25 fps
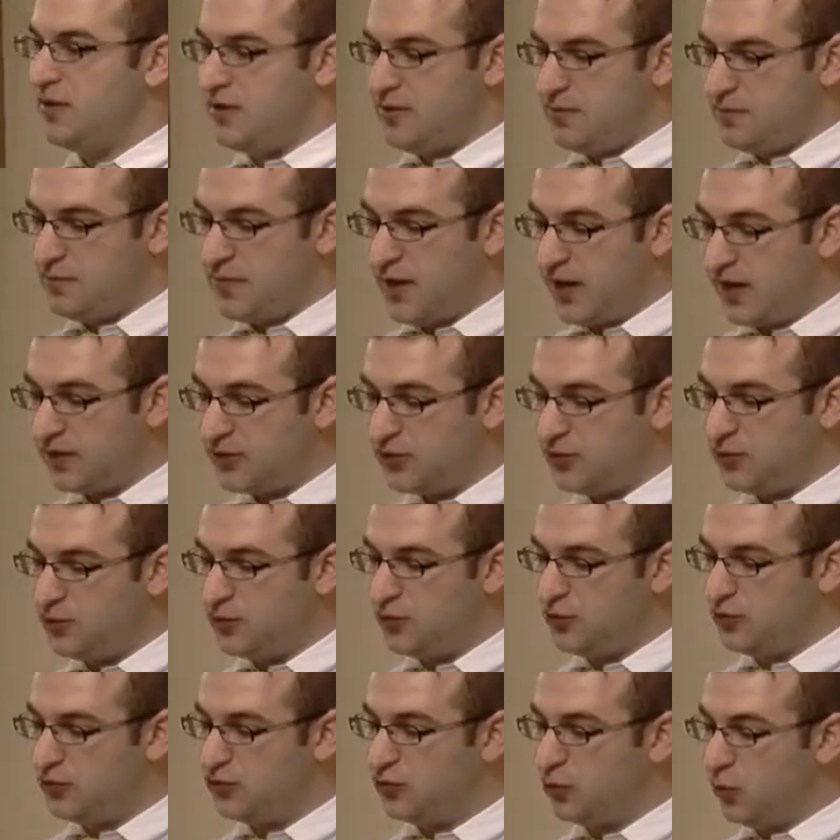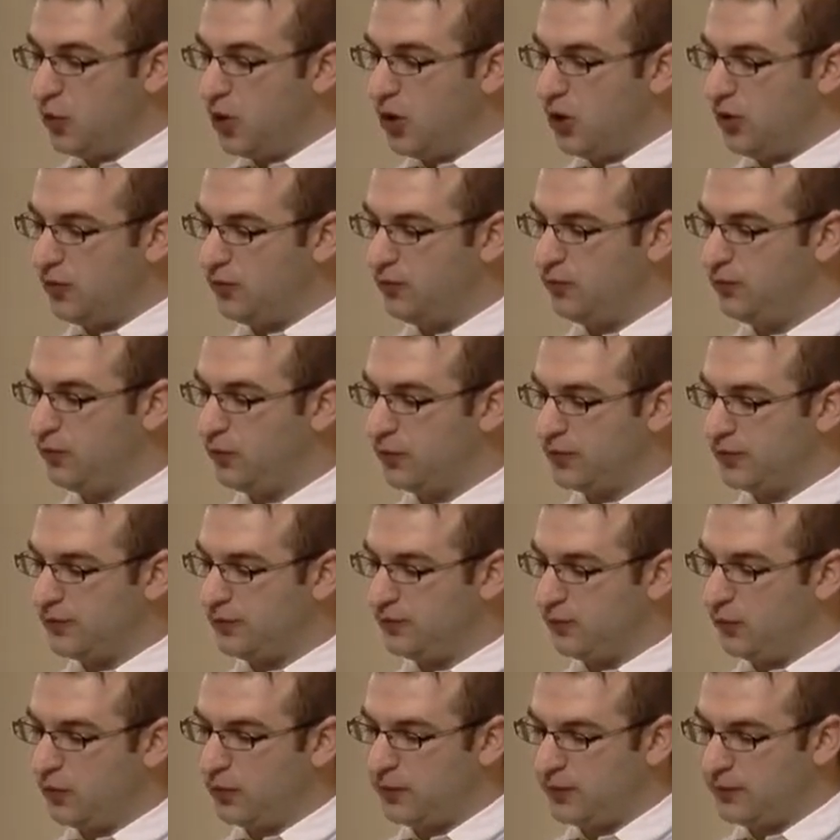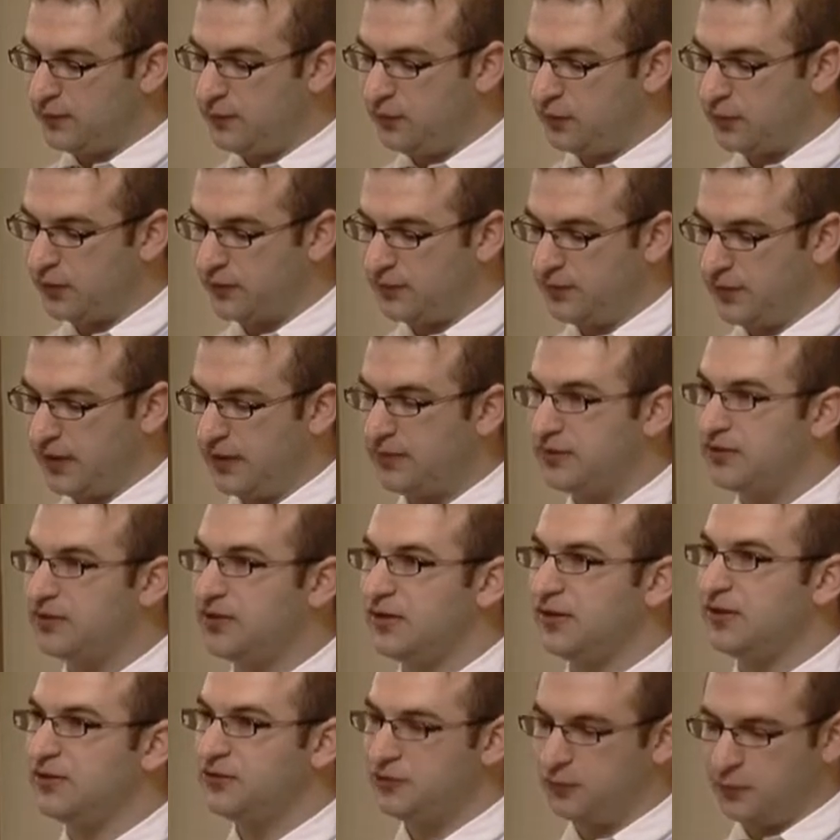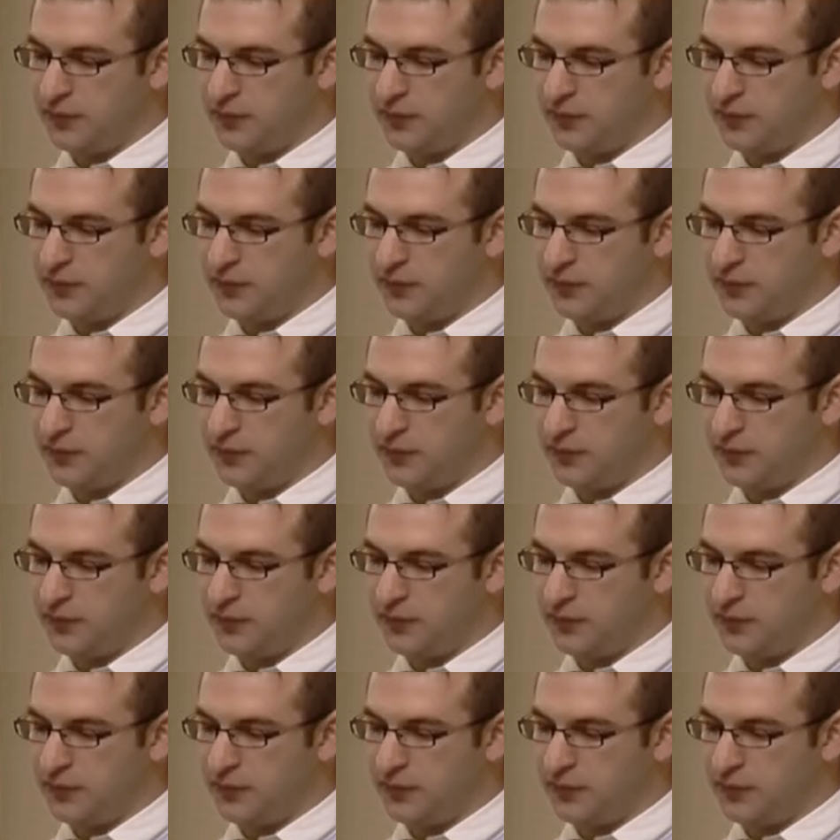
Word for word: Matthew 12, 44 and 45 says,